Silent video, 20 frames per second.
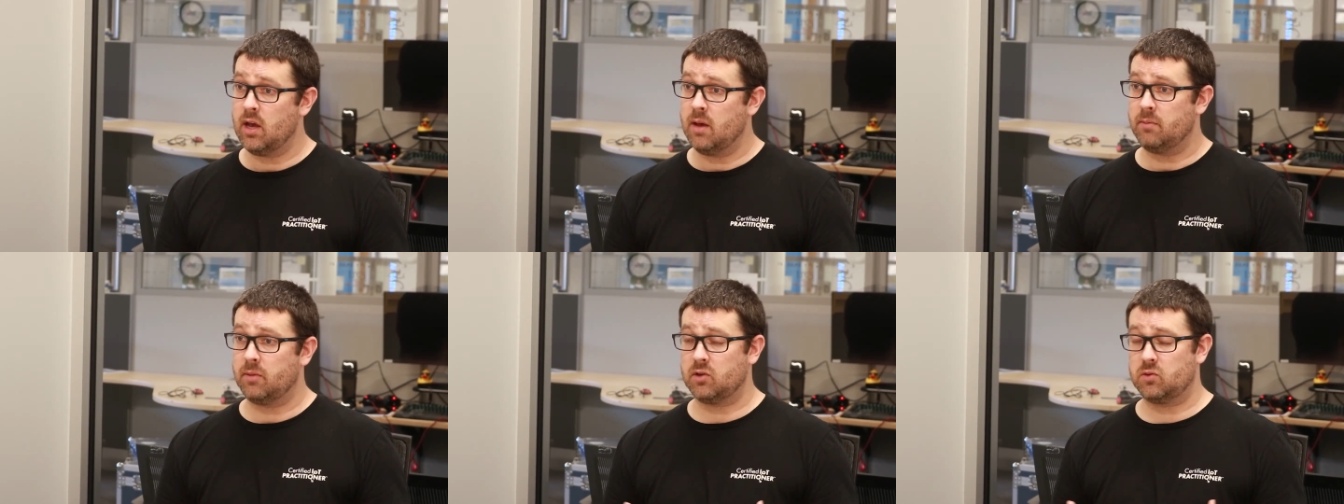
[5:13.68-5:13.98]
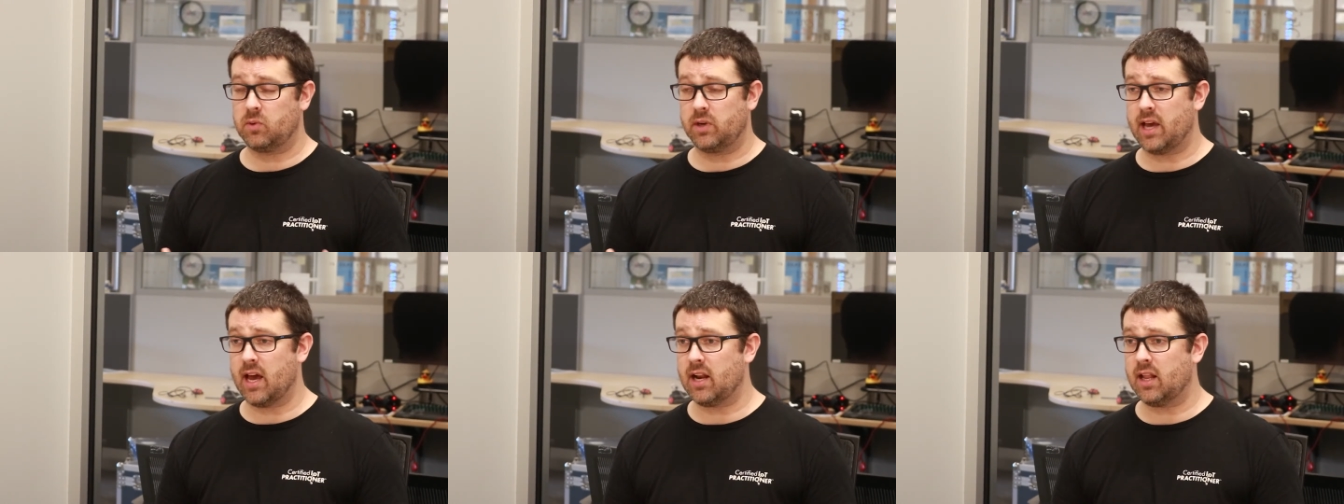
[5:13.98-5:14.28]
because
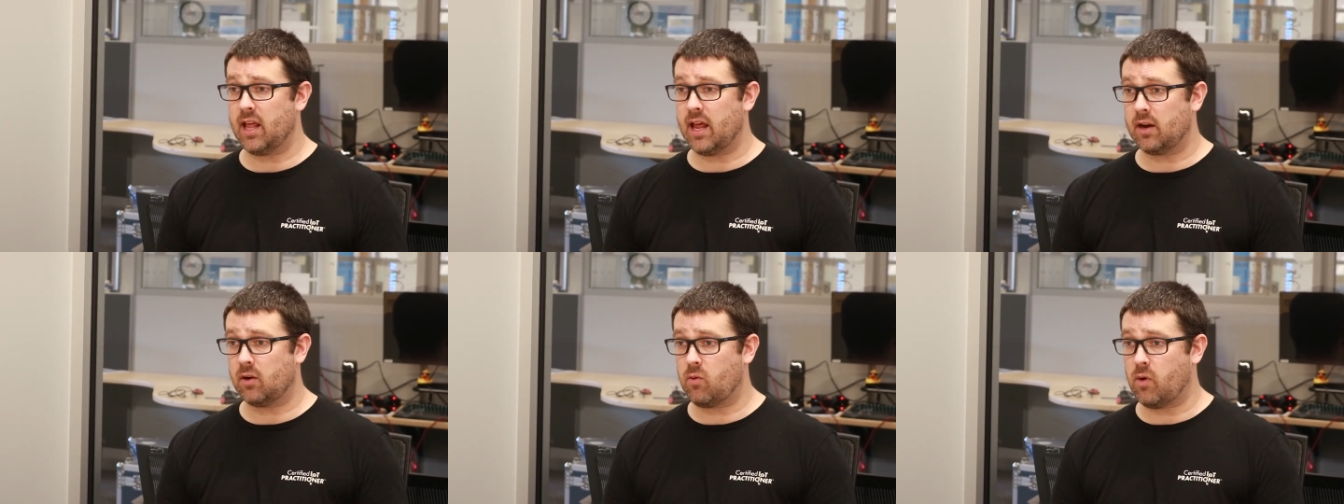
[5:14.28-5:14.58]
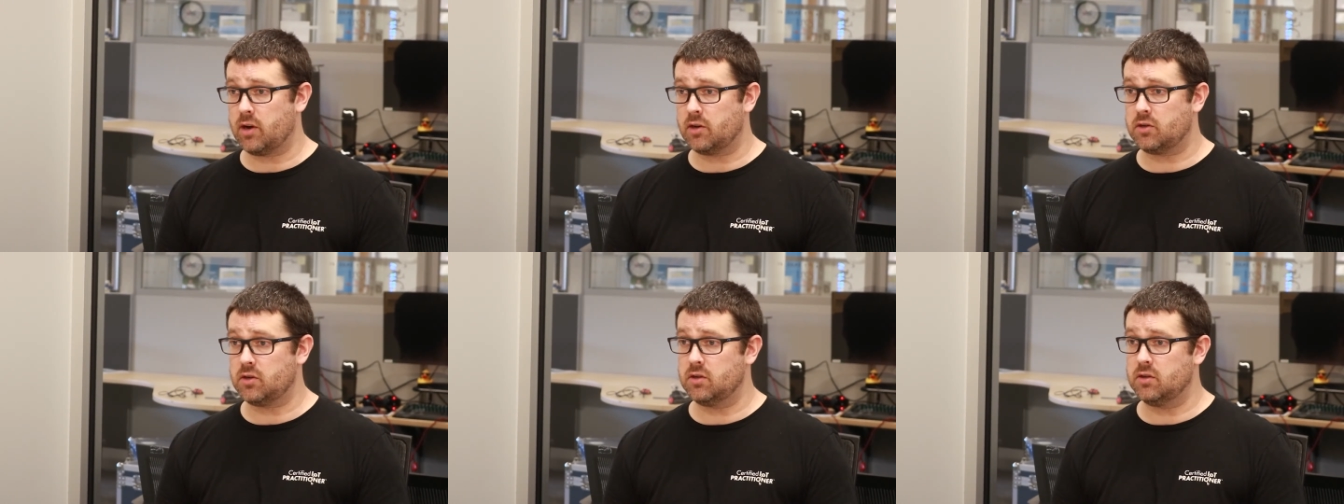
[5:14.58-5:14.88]
we got a lot of
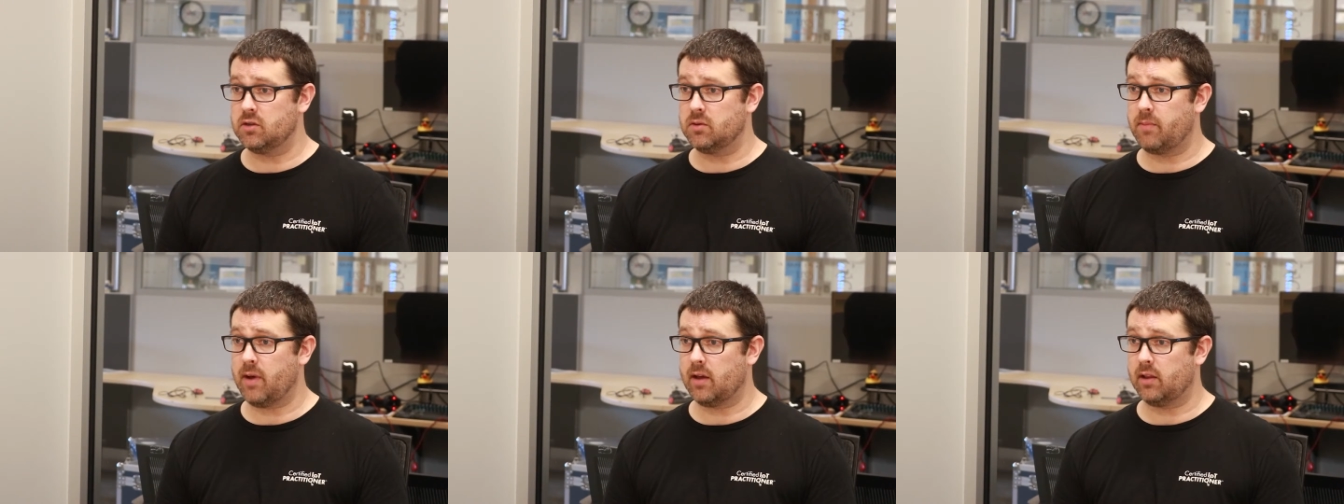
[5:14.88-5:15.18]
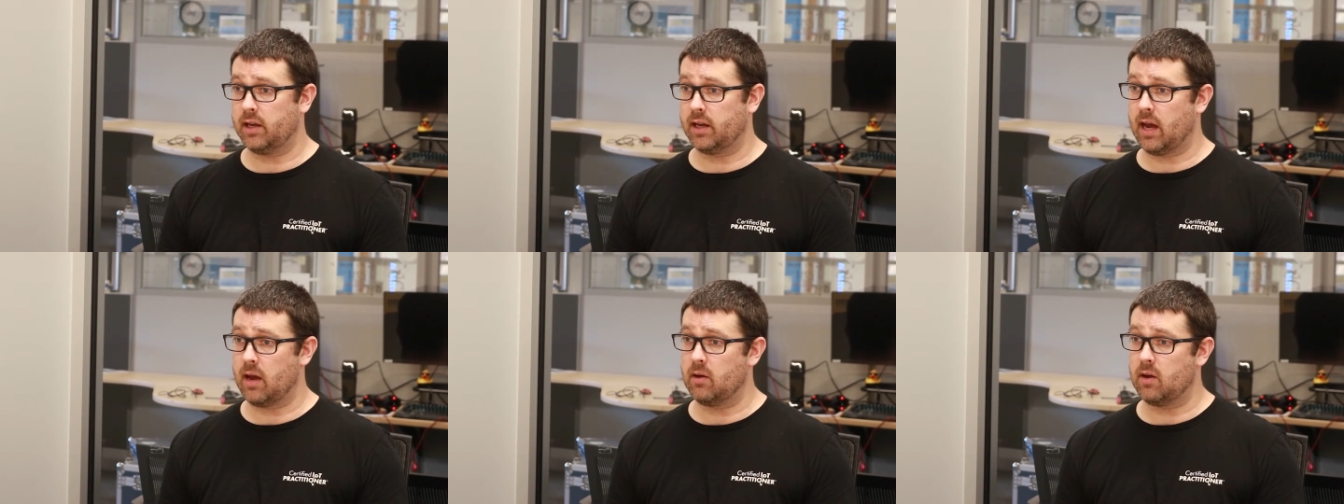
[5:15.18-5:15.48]
questions about,
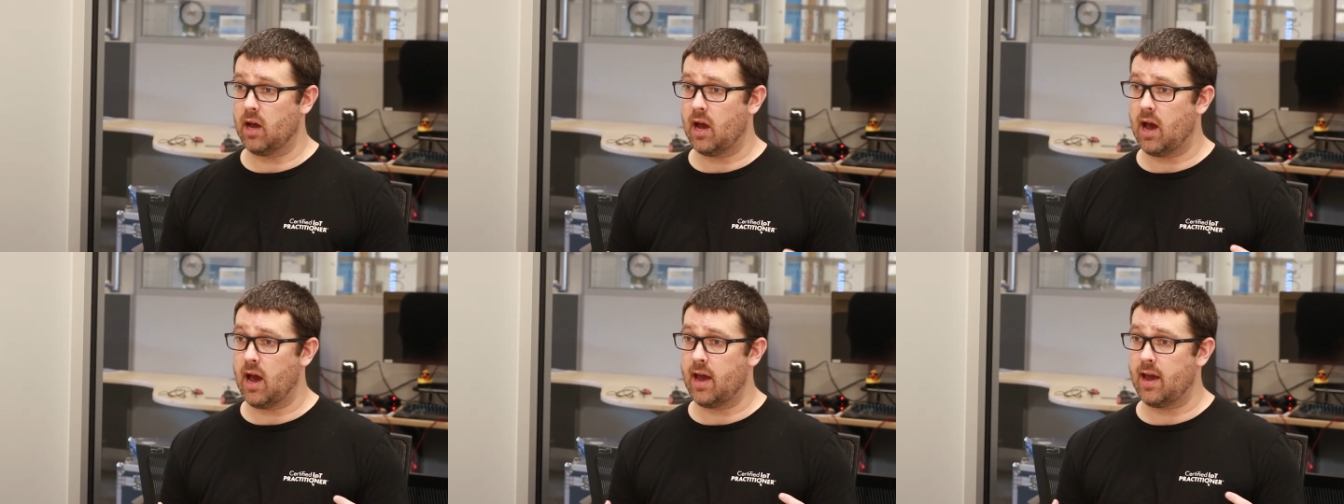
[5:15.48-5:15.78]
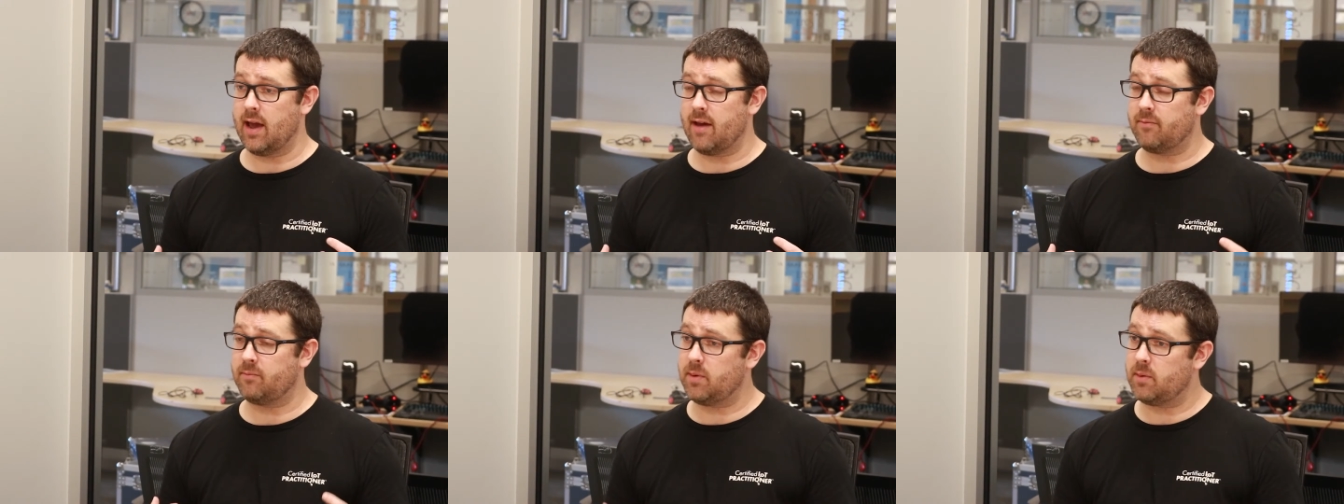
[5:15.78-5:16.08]
like, I
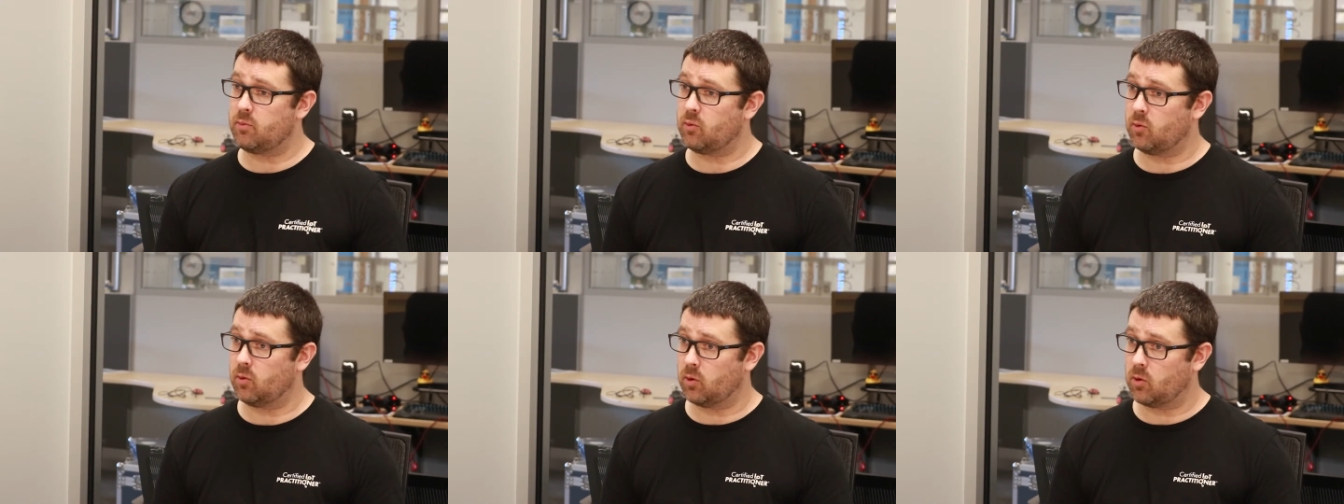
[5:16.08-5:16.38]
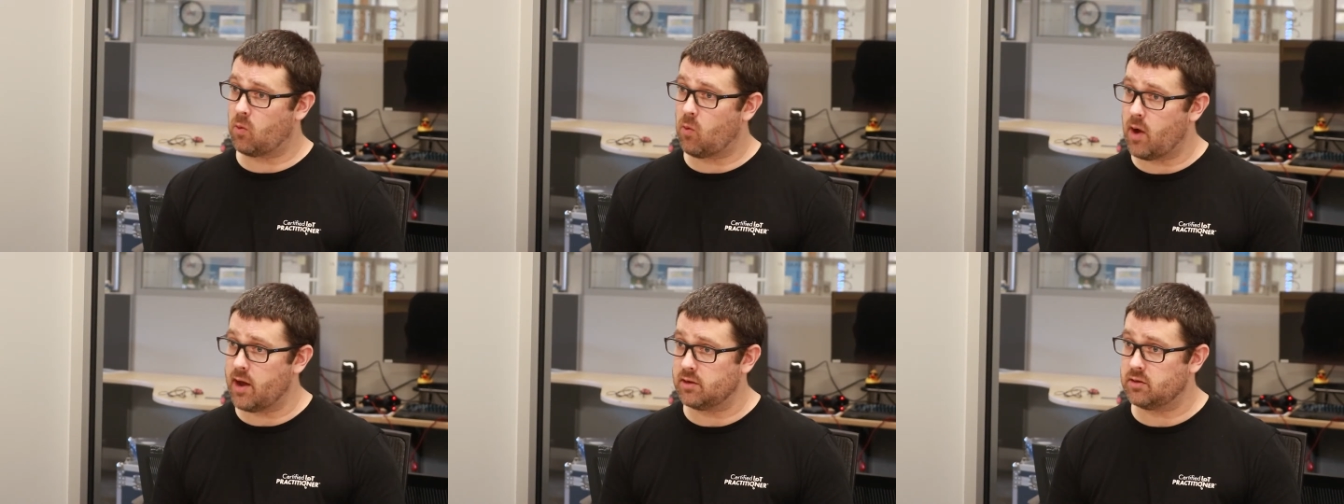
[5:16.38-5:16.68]
have people
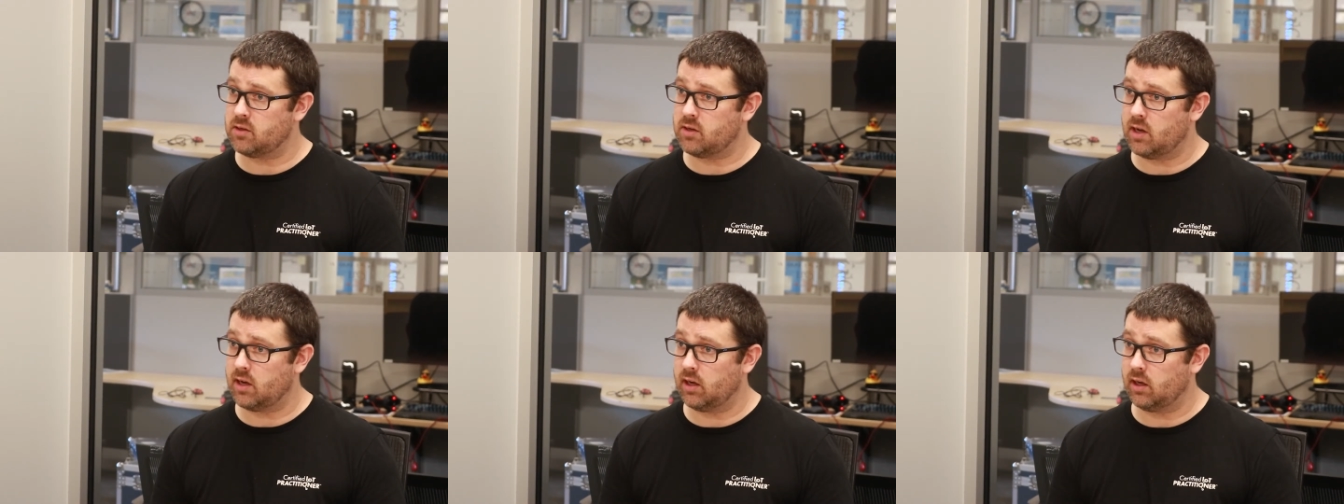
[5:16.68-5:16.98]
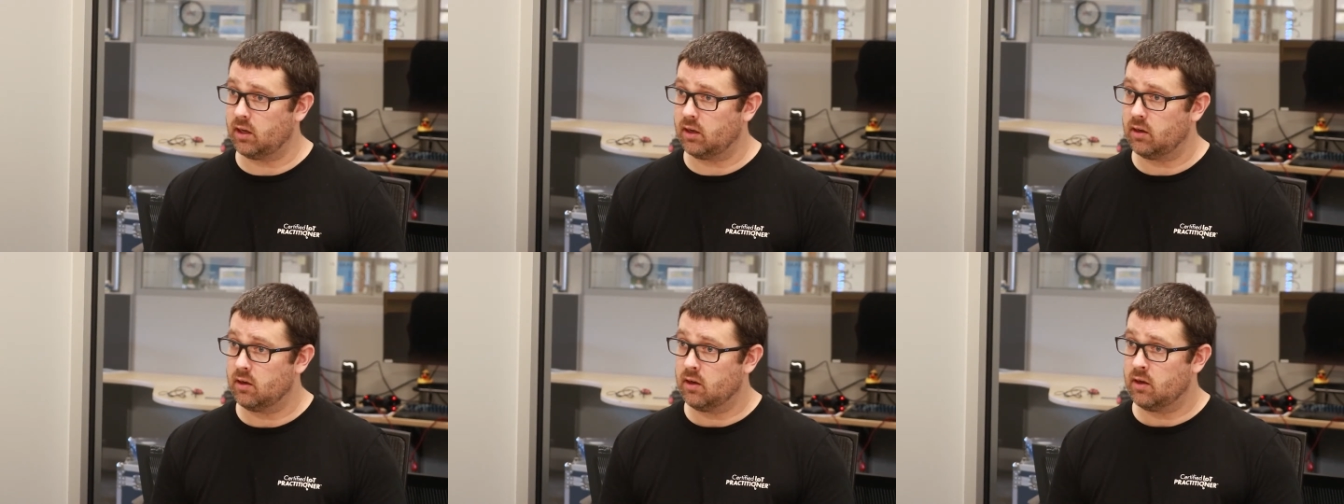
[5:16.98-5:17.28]

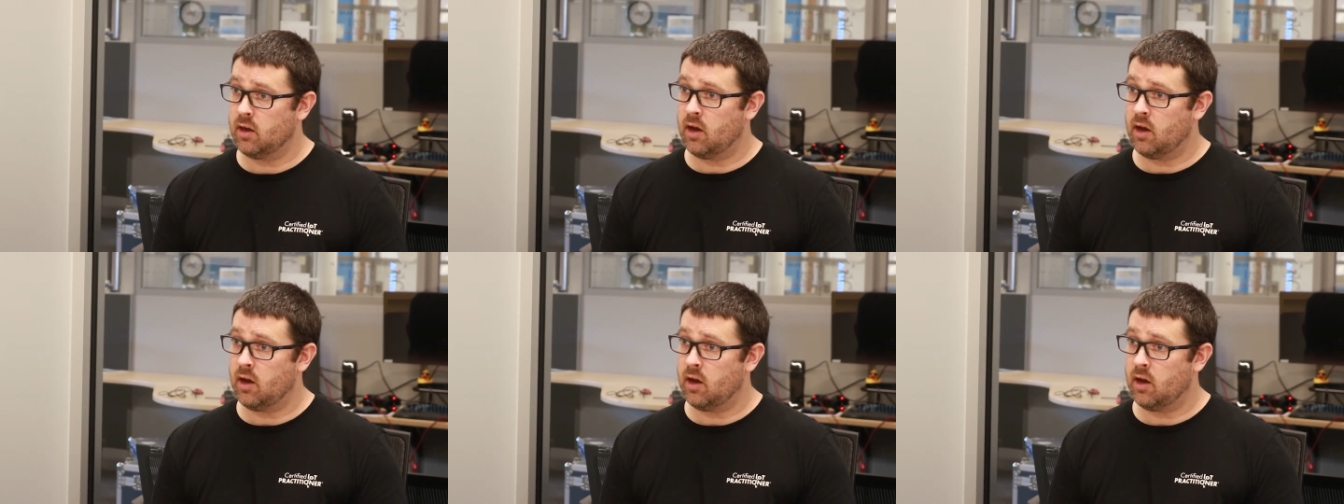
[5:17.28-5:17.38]
requesting